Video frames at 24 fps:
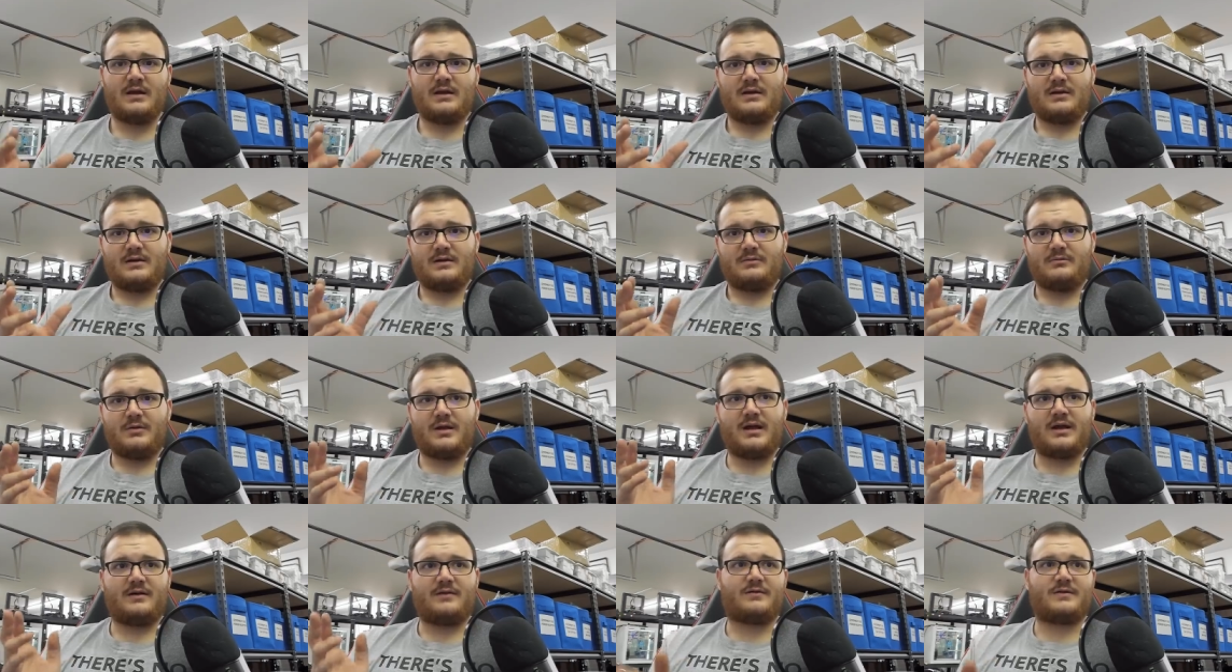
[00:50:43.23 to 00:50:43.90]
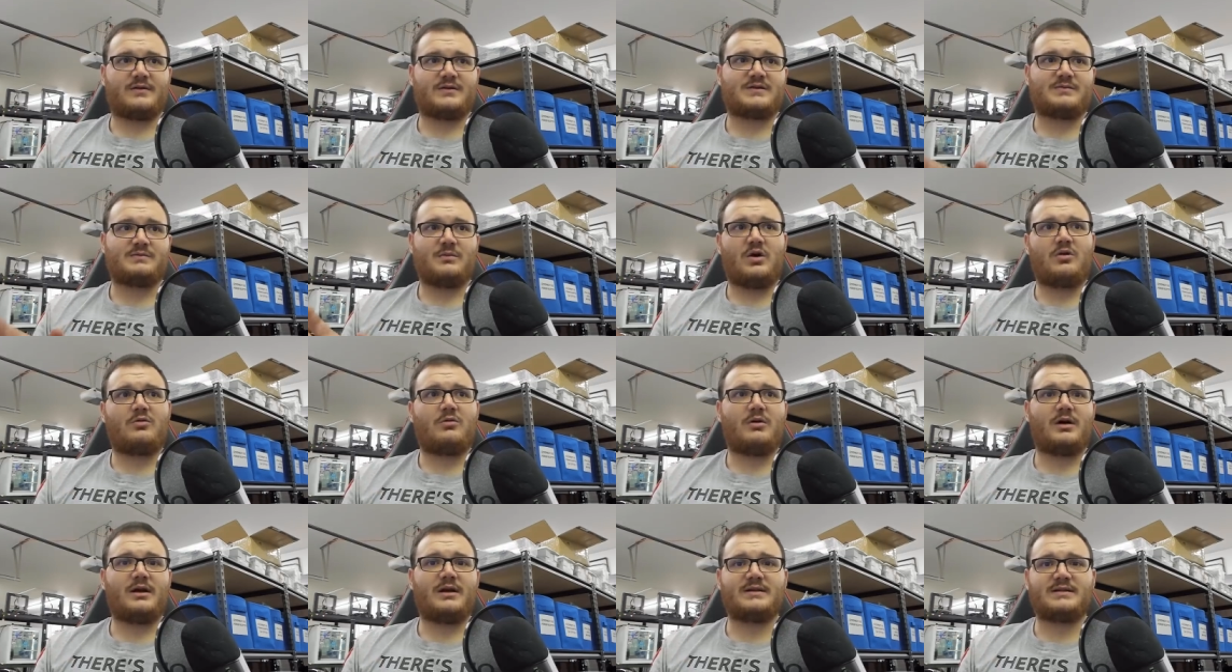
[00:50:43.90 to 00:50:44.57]
a small
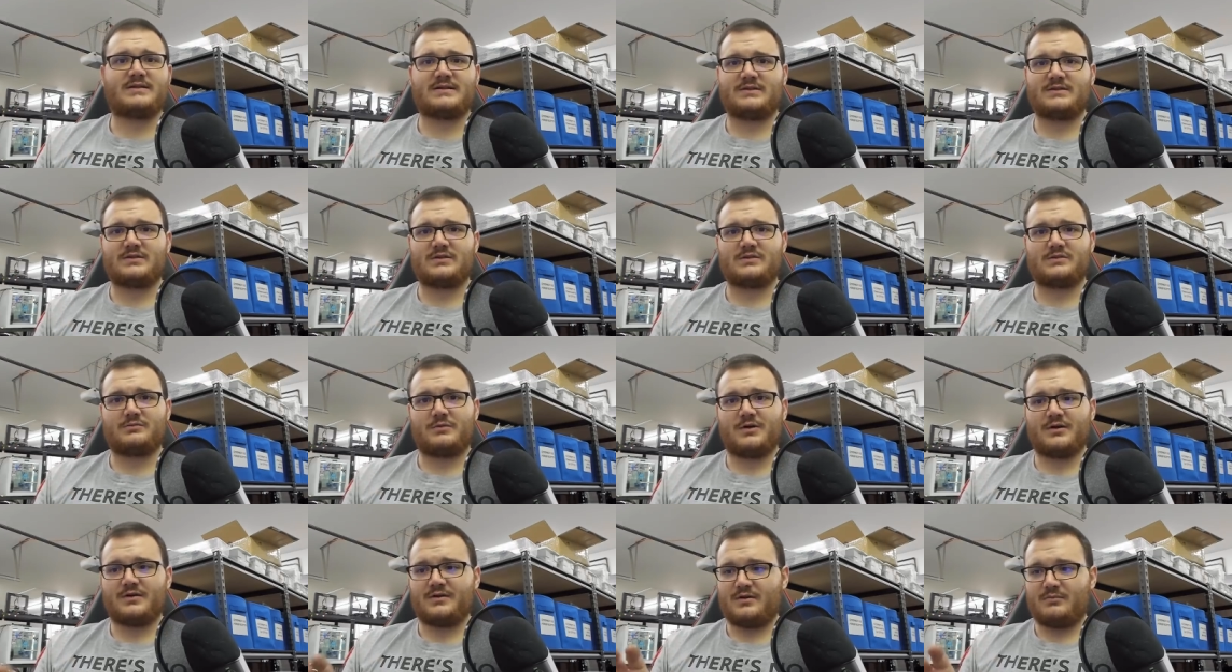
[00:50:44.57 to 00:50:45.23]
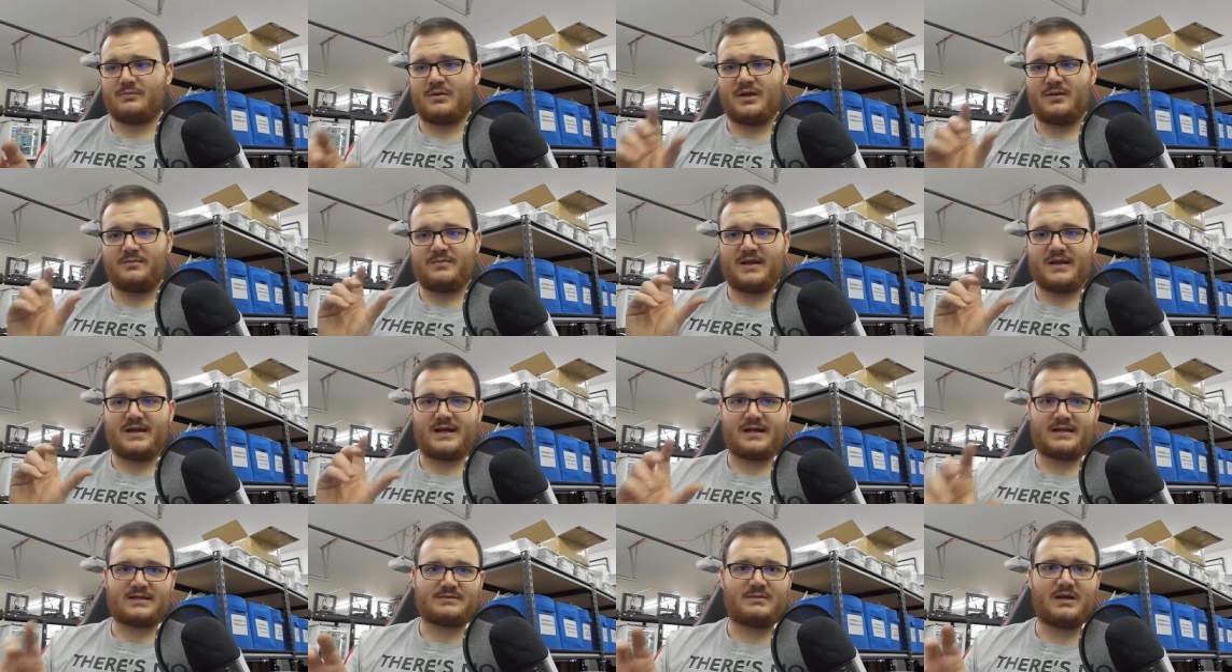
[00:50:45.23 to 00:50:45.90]
quantity of sensors where there might be
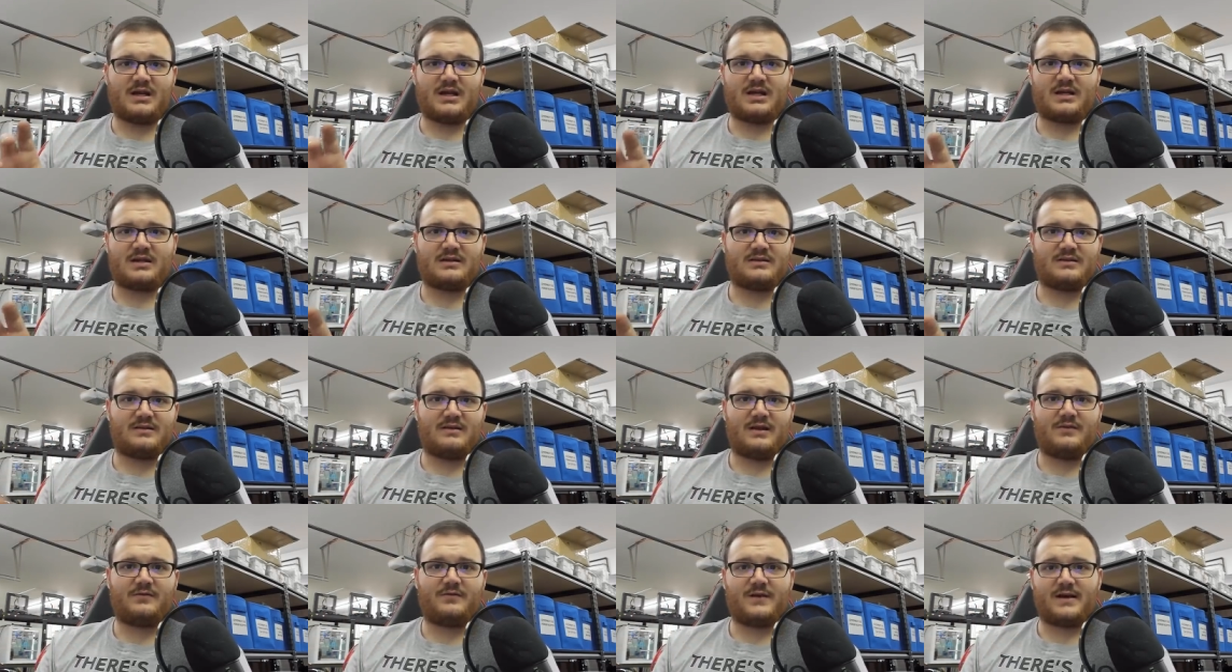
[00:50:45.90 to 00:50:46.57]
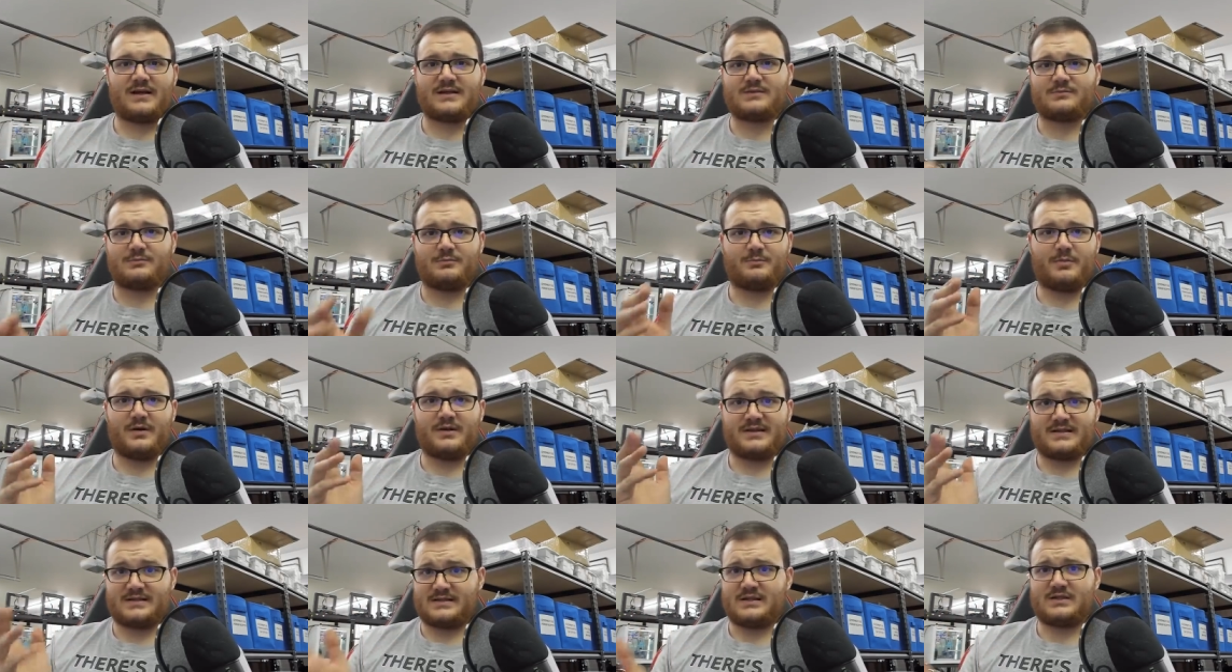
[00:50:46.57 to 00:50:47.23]
cosmetic defects,
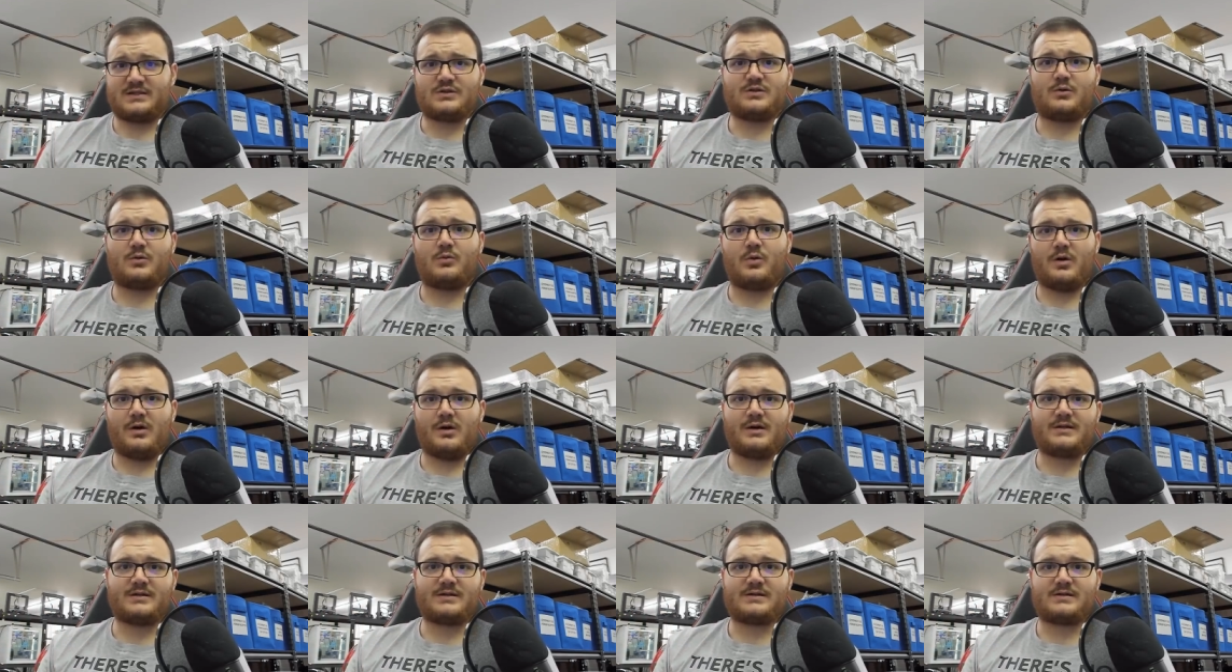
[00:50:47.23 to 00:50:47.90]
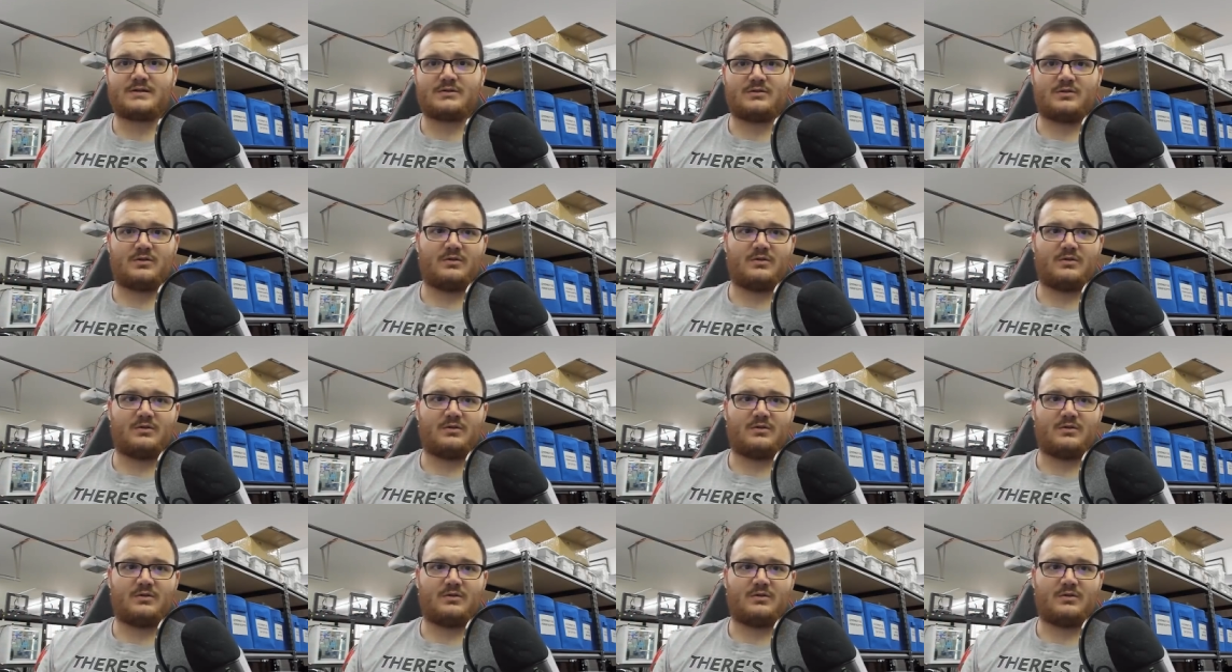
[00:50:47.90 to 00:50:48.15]
but the sensor works,